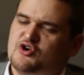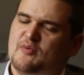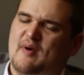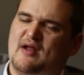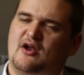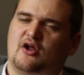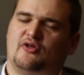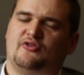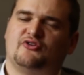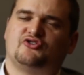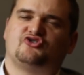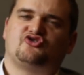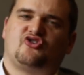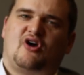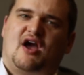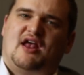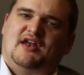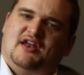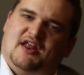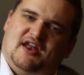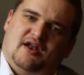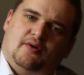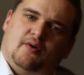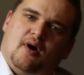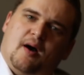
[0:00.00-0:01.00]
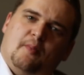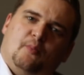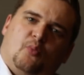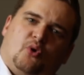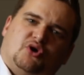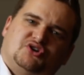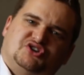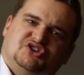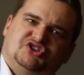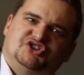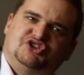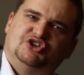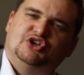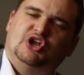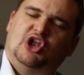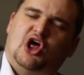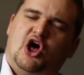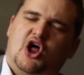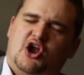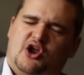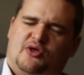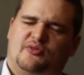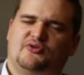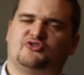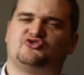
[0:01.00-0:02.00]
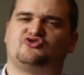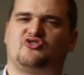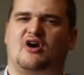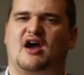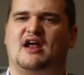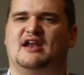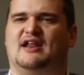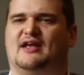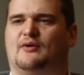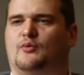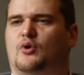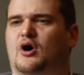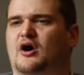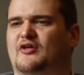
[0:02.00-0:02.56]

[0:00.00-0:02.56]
you went on the training, and what did you learn on the training?